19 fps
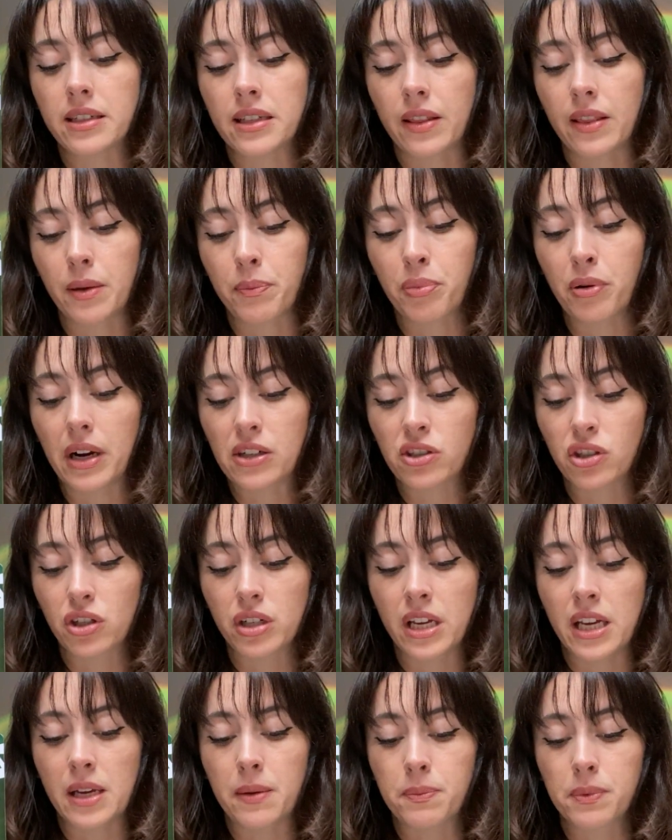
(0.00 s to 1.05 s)
and the pressure
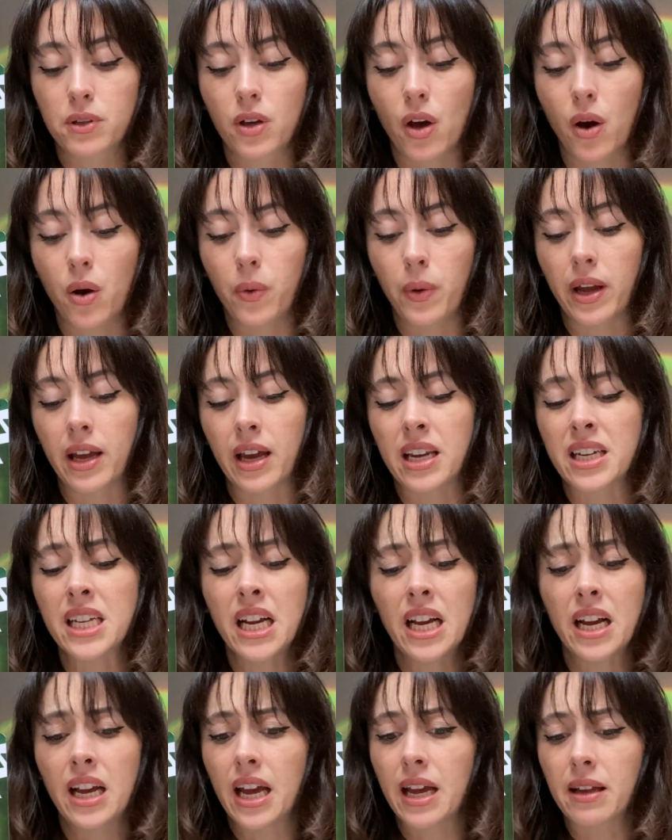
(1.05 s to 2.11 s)
keeps going, and
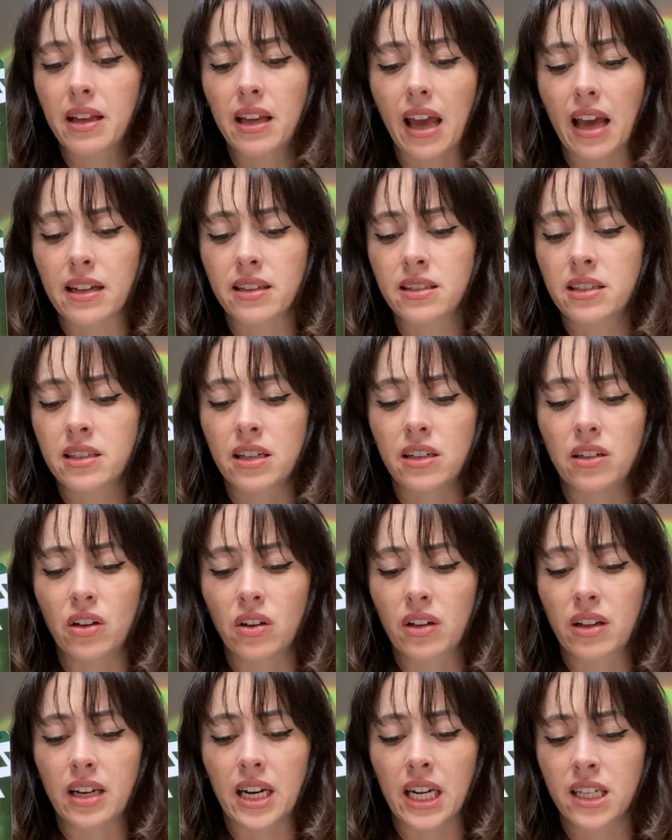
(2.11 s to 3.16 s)
it gets to
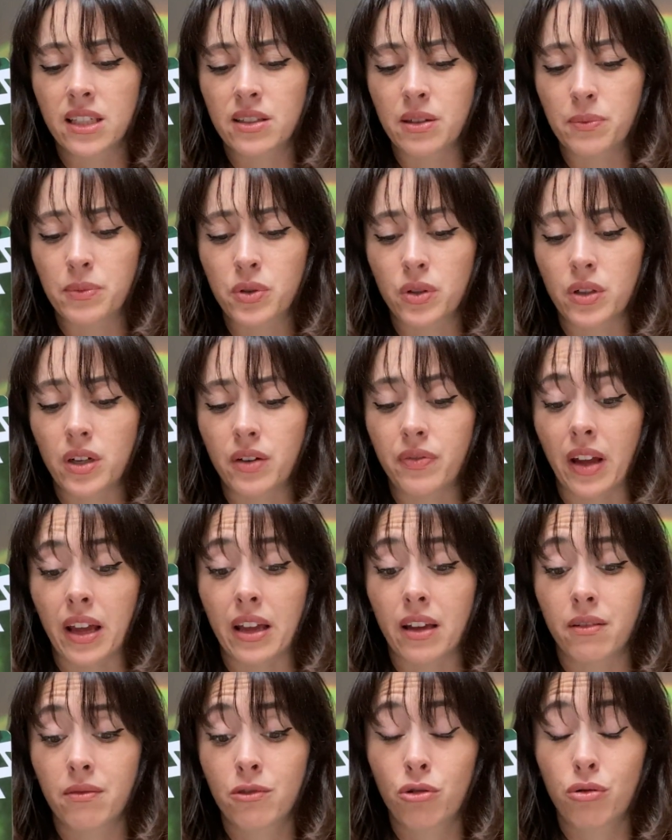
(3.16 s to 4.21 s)
look like some sort of a
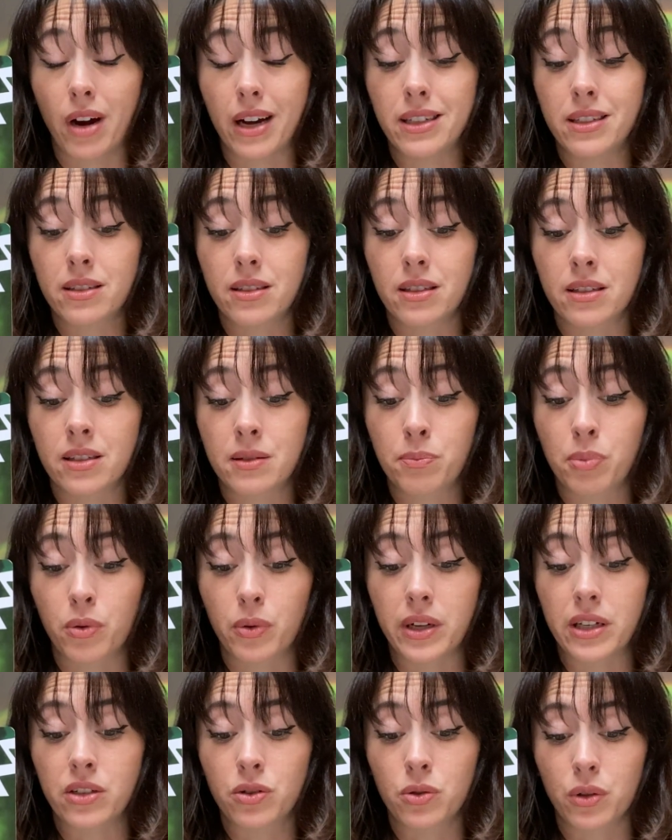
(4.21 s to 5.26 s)
crisis
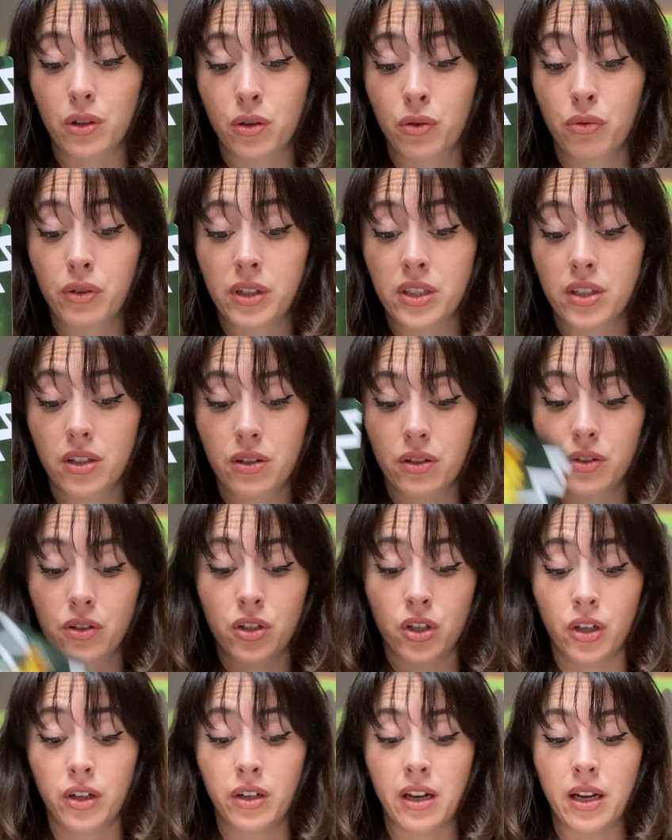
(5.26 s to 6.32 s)
point or a critical
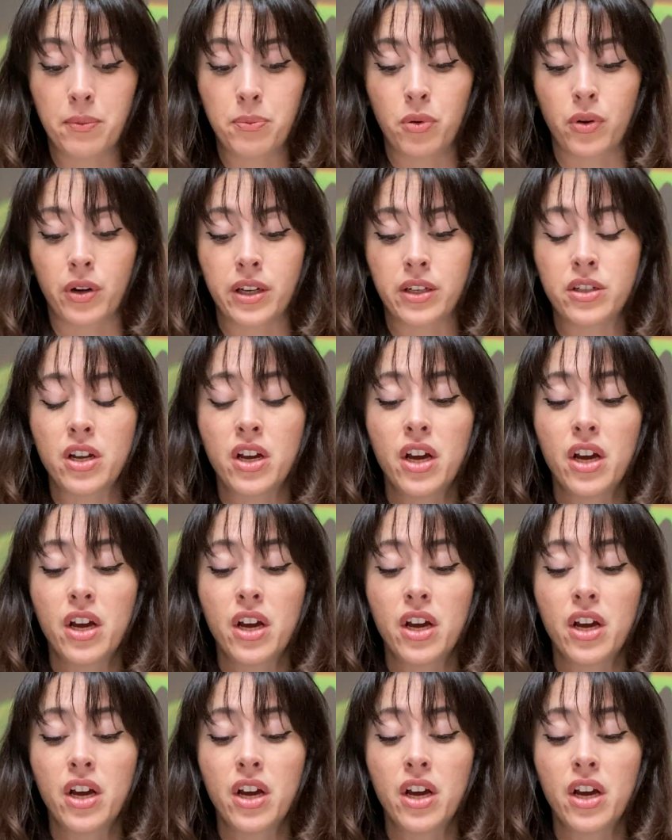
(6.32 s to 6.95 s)
turning point.